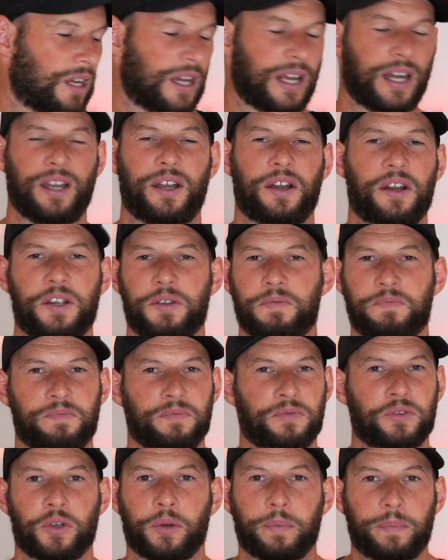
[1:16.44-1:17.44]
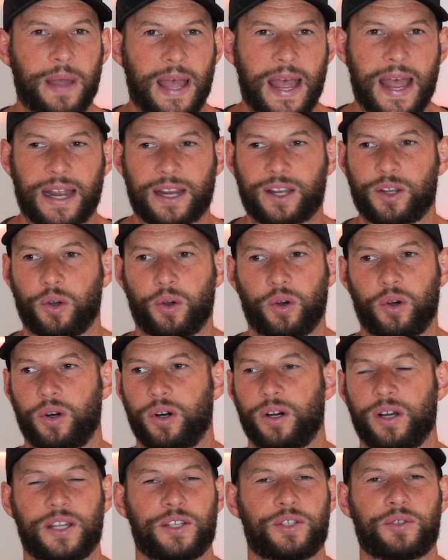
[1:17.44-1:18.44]
I don't know, your back
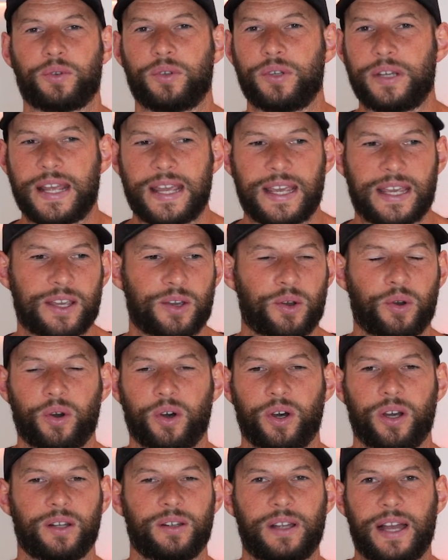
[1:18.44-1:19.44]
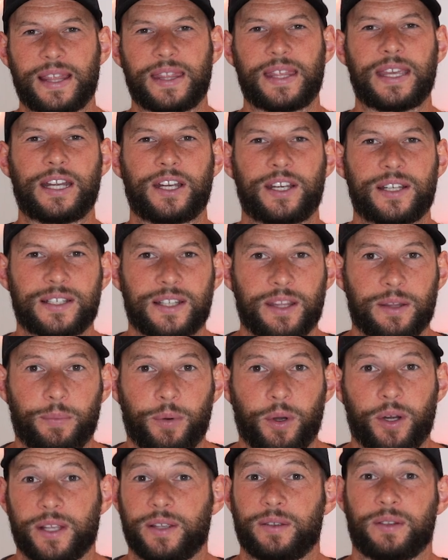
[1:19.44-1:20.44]
or a sore knee or other areas of the
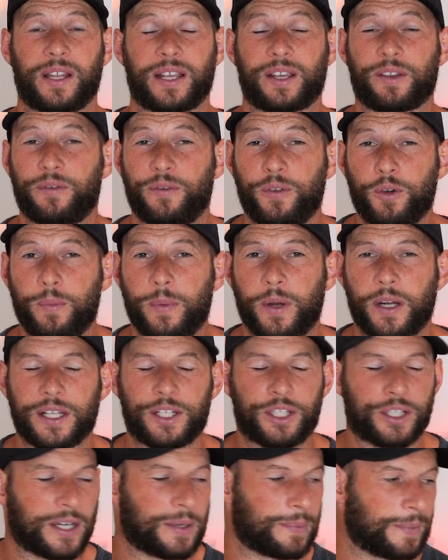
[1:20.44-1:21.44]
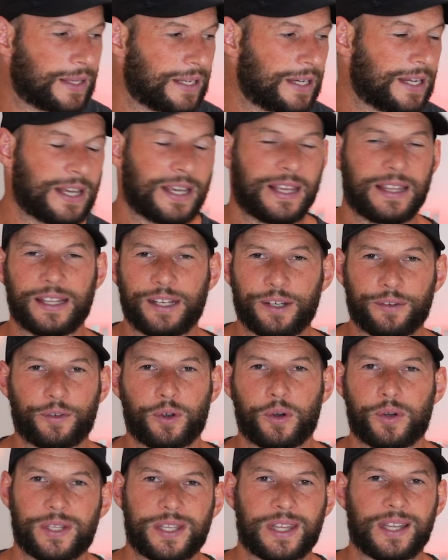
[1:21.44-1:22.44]
body, like a full body treatment, then of
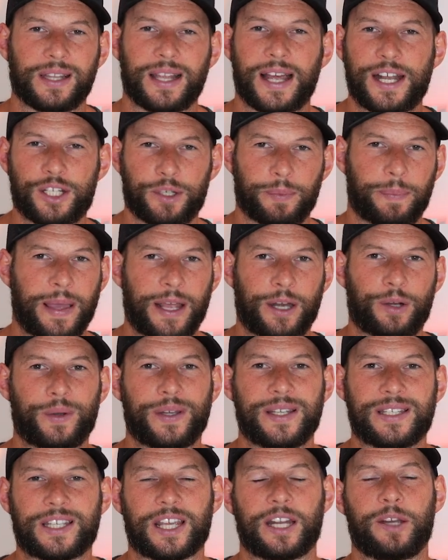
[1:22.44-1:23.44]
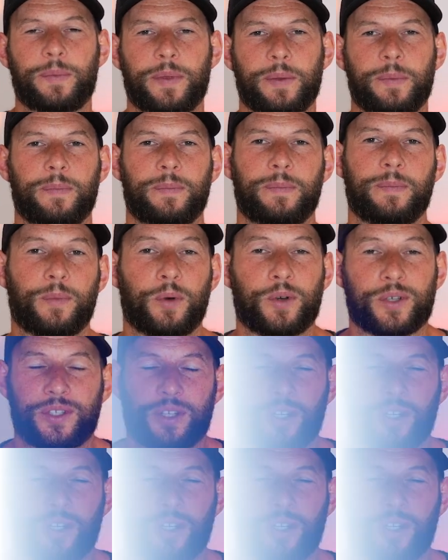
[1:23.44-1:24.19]
course the larger panel is going to be more